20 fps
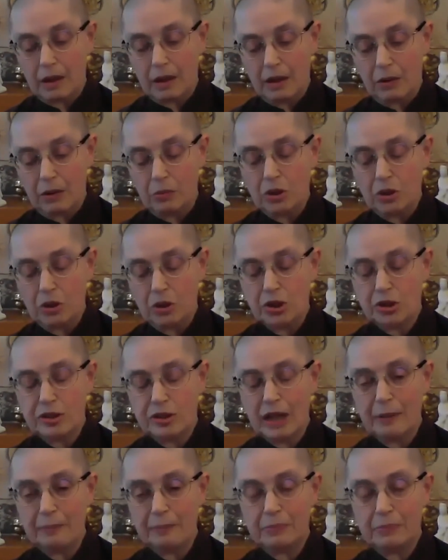which is
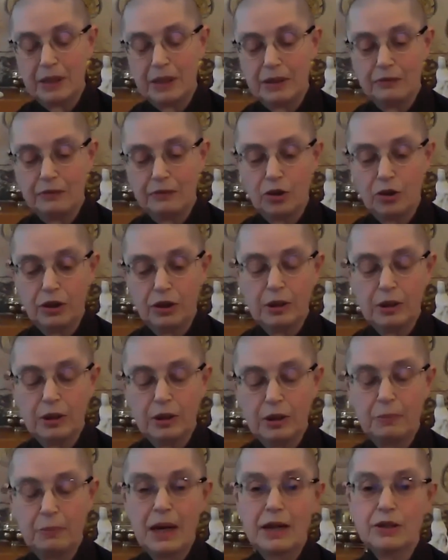not being very
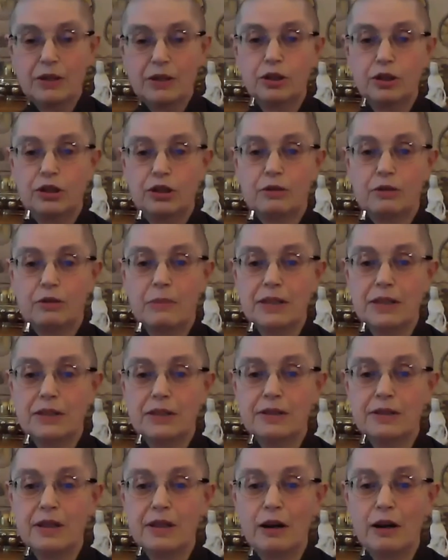compassionate to
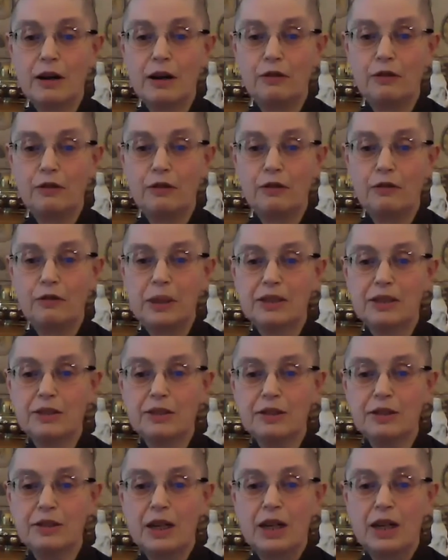myself, because,
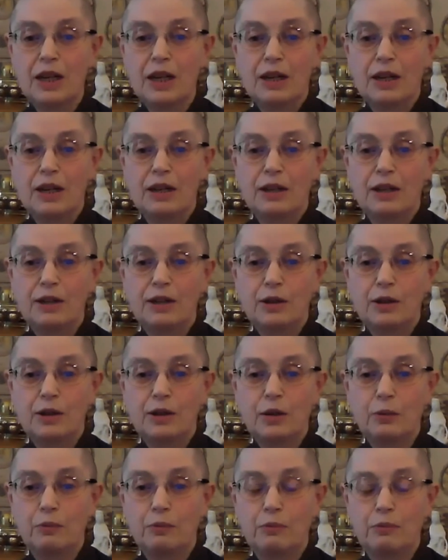you know,